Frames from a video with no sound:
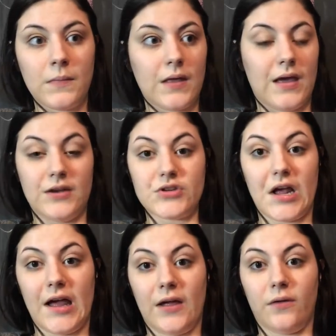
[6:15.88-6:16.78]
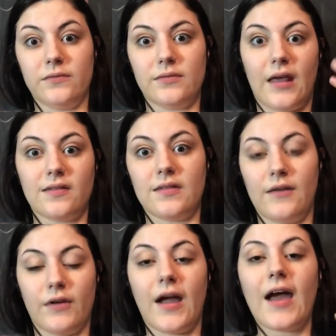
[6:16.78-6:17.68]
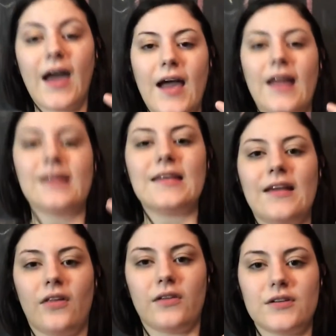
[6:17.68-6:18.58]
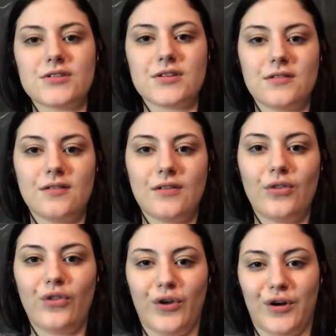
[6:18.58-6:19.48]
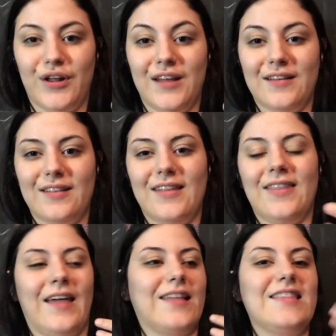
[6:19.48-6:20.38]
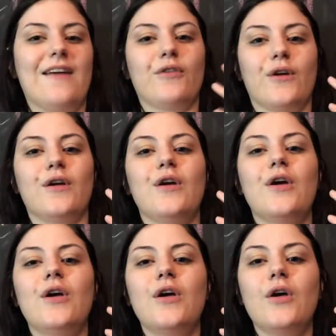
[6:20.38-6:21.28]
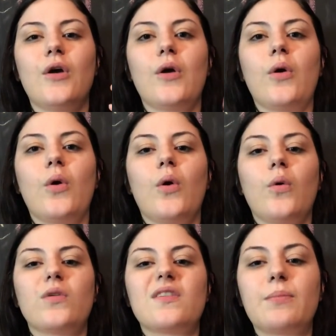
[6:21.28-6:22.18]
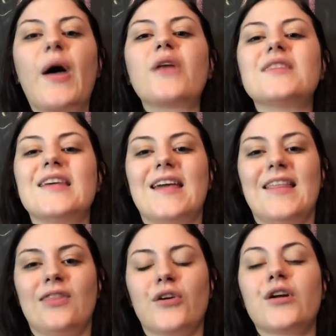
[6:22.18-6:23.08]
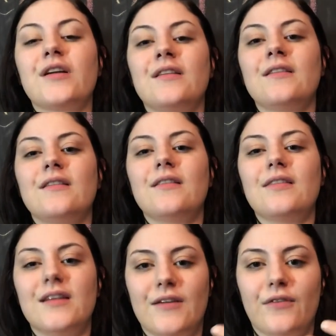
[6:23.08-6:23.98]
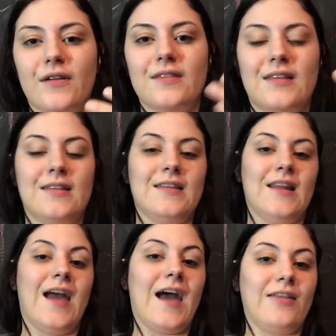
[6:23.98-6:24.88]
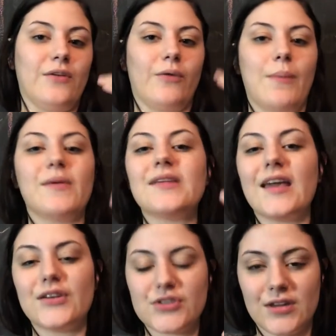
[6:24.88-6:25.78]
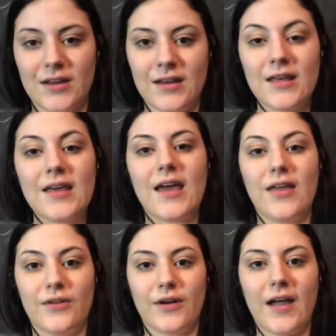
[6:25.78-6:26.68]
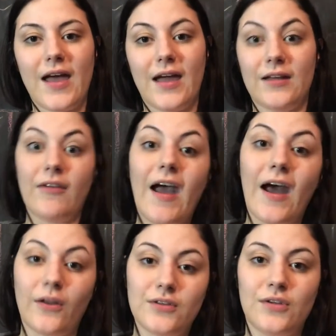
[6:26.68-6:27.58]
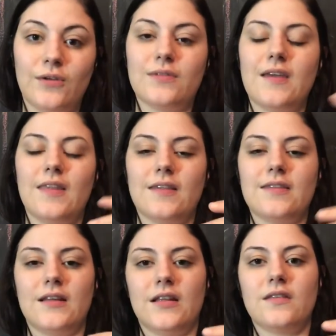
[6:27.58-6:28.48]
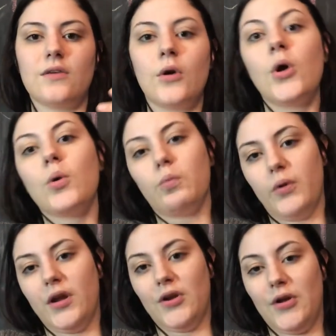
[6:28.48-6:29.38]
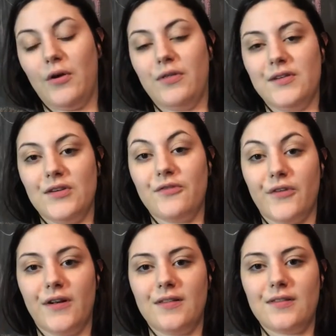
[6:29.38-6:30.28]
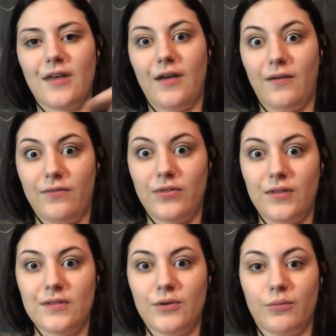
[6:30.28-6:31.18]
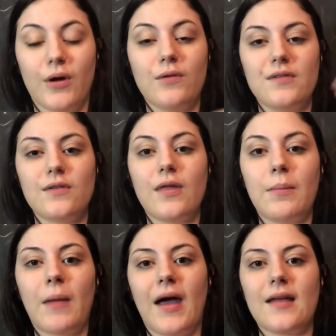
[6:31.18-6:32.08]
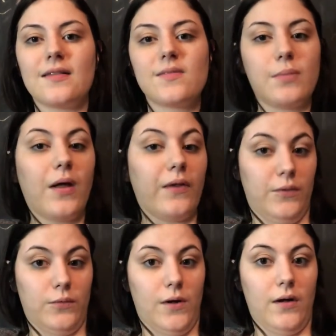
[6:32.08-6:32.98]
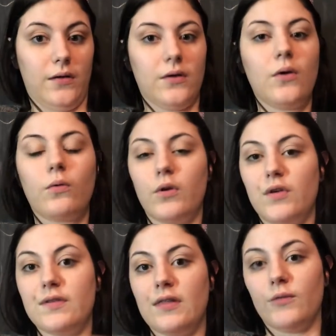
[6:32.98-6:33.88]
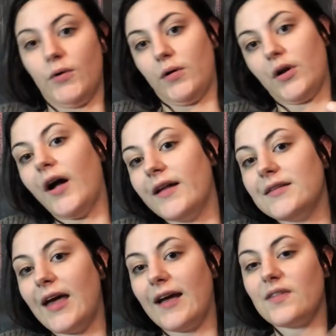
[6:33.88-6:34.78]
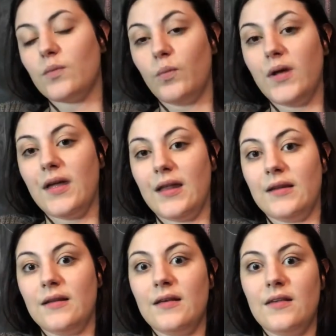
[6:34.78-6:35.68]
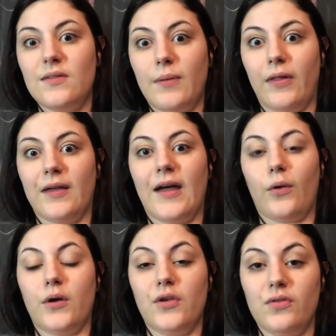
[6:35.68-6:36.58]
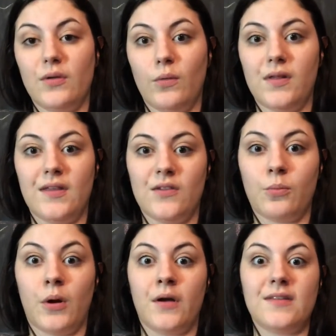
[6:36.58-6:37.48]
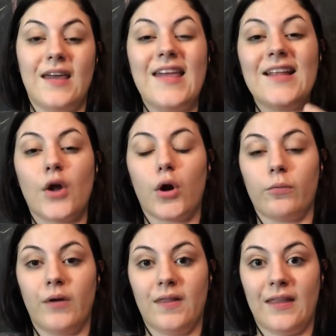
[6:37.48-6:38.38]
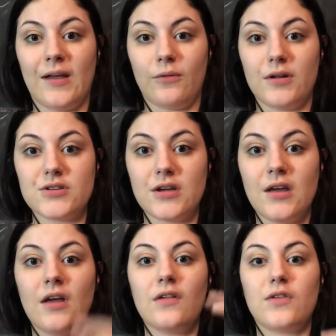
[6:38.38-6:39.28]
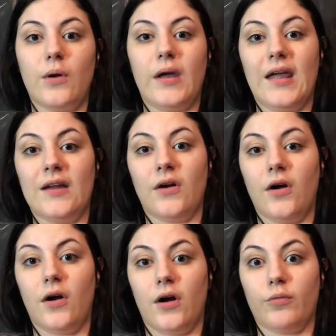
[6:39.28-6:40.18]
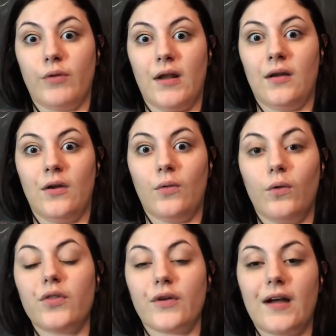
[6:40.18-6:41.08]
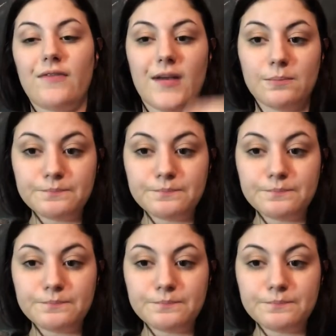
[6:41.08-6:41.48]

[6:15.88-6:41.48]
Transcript: a child that's never had English learning and like never spelt it and learned the differences and had the repetition in their head of how to use it in the sentence wouldn't know the difference of these two roads, so they might spell it wrong or use it in the wrong context when spelling out or using one of these words in our written language. So in our written orthography.